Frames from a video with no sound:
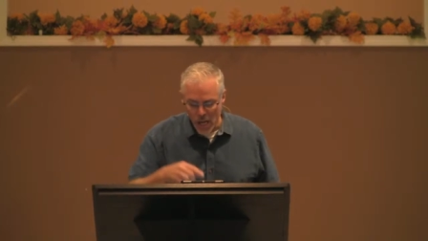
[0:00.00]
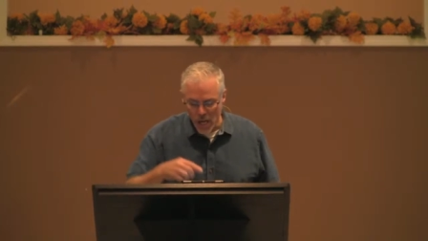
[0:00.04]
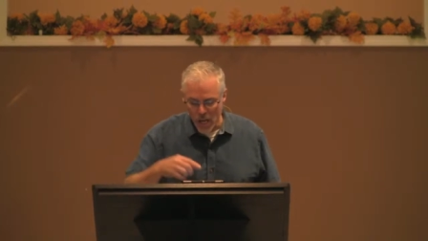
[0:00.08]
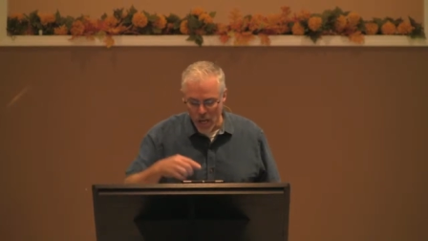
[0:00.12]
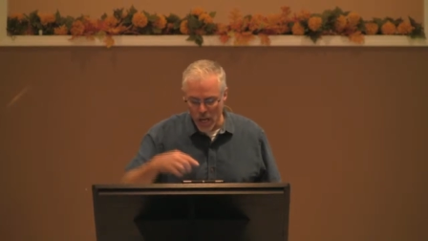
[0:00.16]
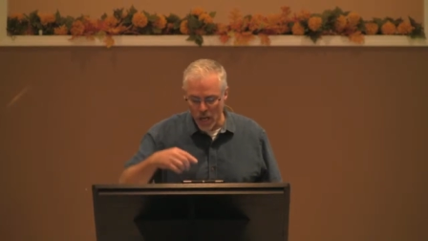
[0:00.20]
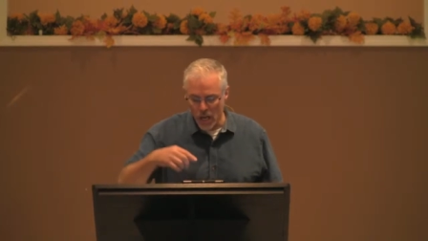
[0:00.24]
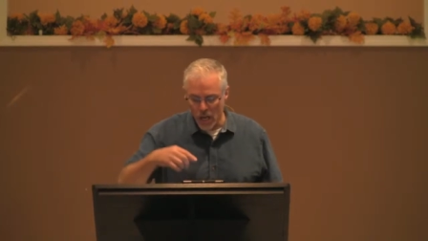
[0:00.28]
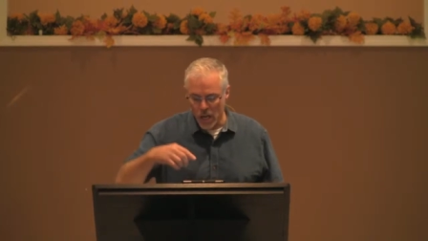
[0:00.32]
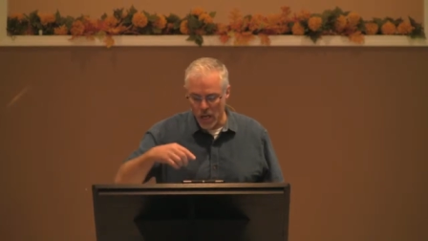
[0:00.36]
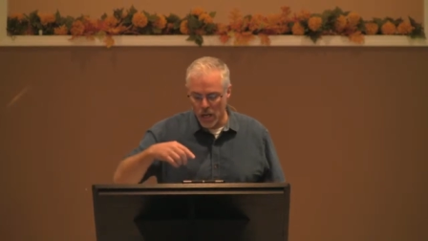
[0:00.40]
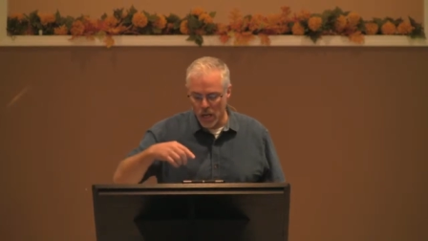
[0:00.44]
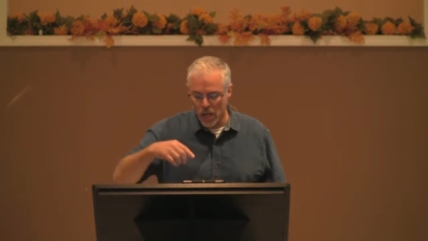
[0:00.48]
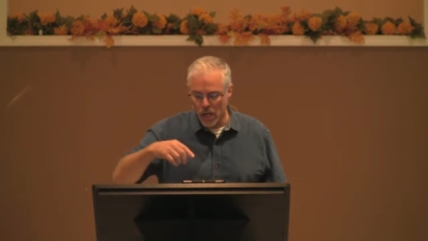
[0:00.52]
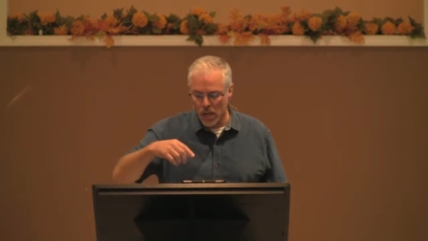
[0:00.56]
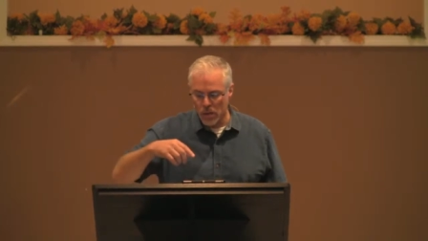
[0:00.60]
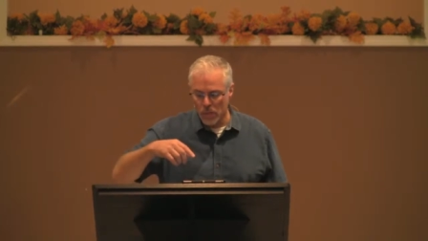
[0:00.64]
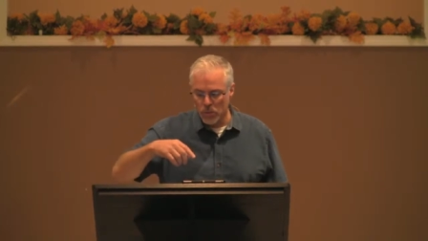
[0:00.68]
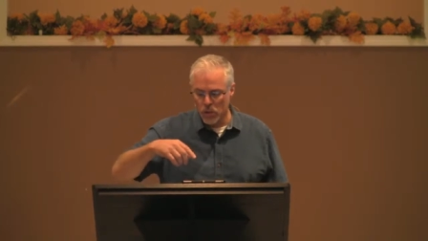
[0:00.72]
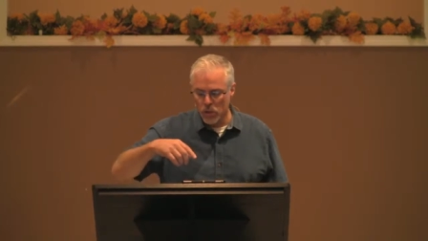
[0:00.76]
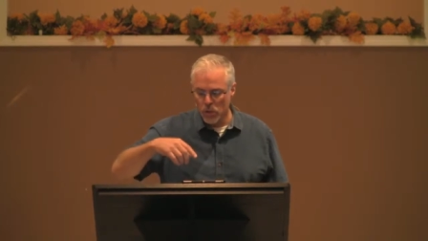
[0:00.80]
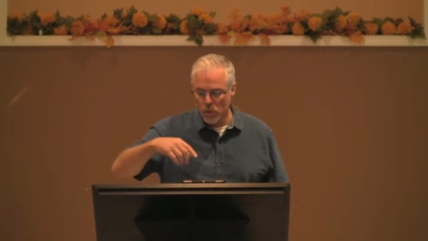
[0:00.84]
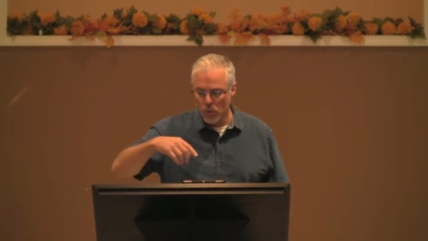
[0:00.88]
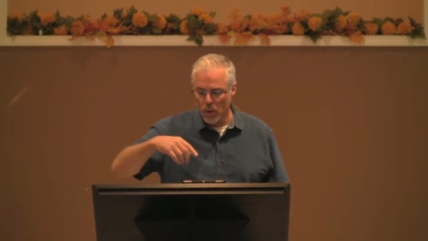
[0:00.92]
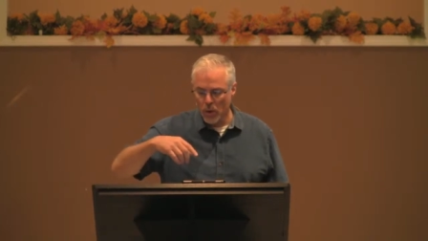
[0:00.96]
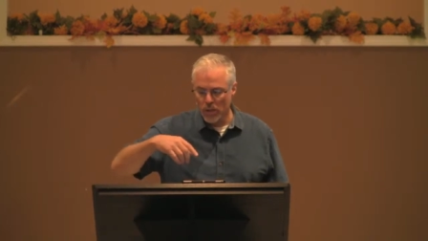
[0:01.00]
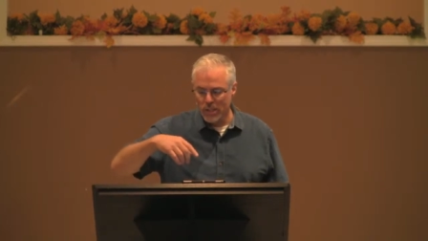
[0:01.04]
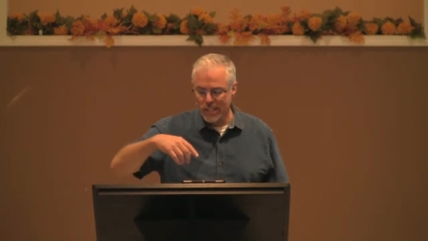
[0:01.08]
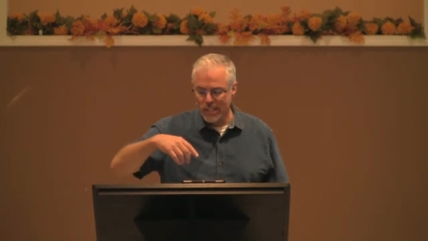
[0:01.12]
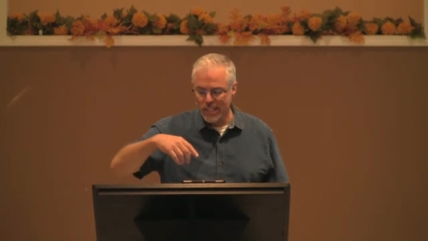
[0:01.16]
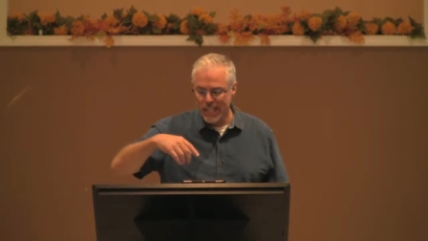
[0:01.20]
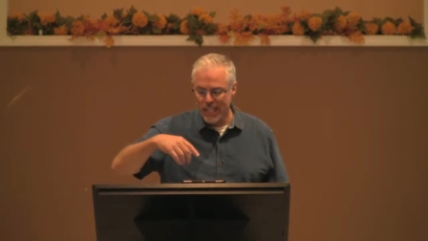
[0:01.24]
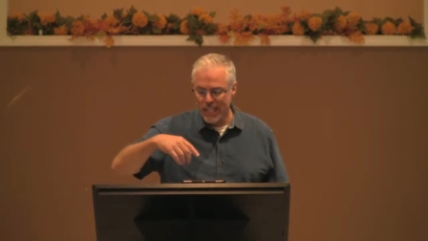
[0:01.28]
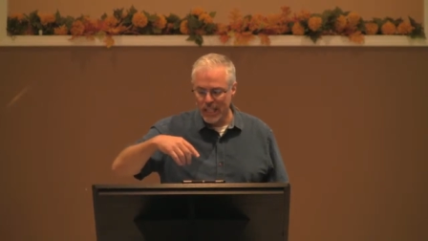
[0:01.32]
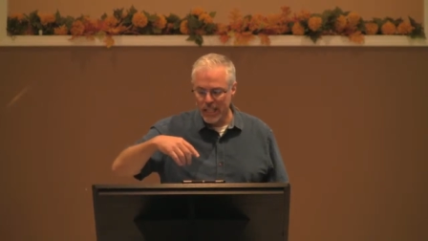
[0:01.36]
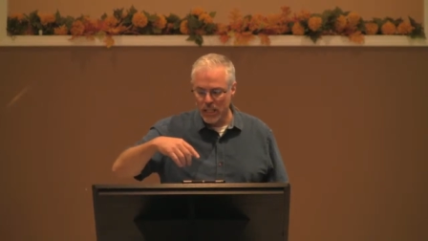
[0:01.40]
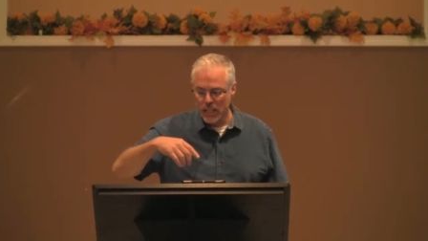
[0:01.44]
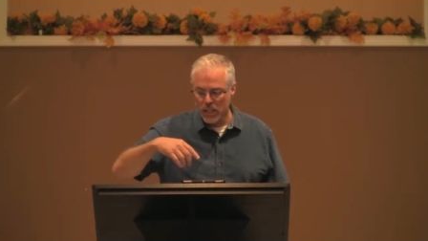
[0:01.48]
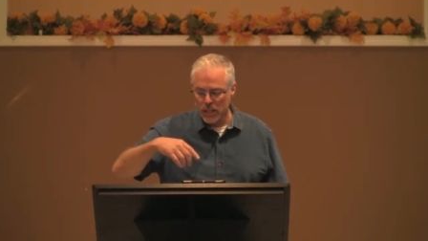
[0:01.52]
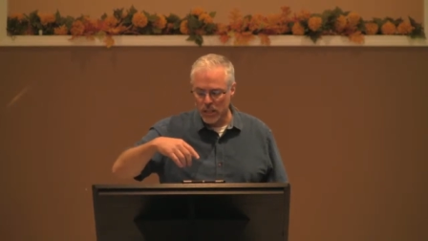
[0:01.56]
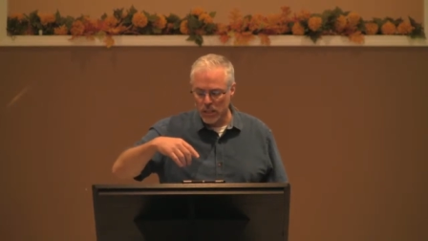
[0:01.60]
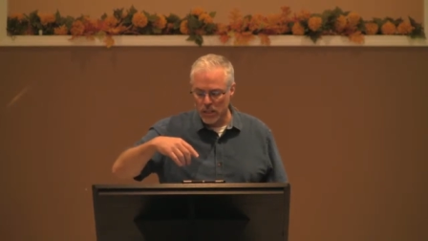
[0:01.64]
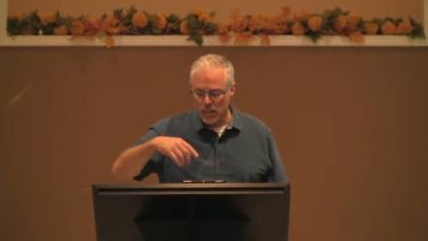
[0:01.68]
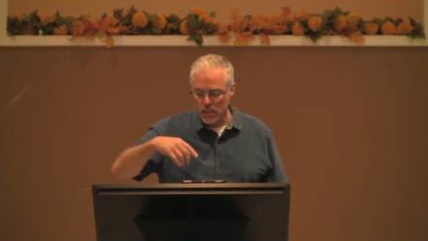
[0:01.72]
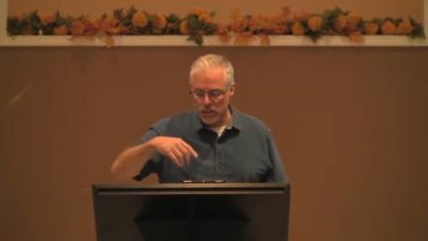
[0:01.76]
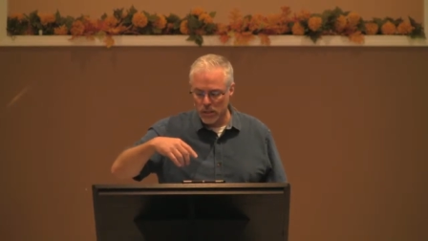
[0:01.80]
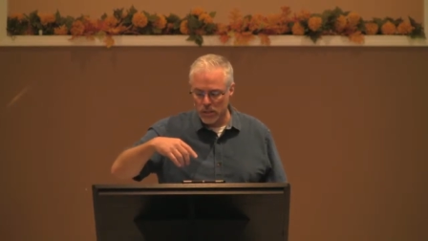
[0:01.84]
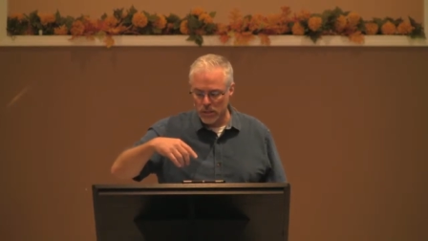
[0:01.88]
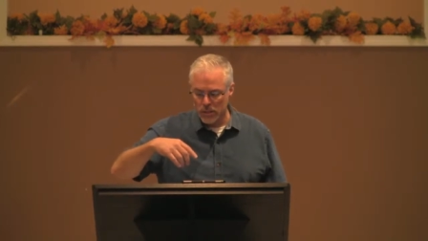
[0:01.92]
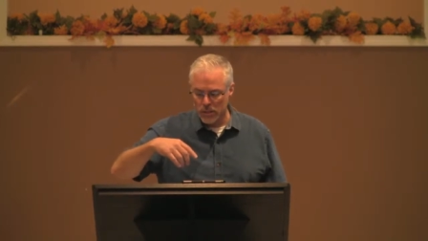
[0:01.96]
uh, uh um, you are deal, uh,
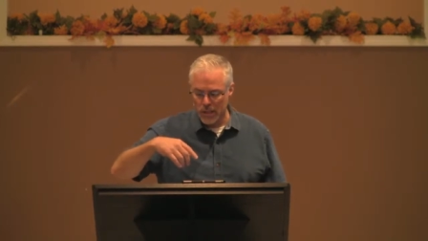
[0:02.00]
uh,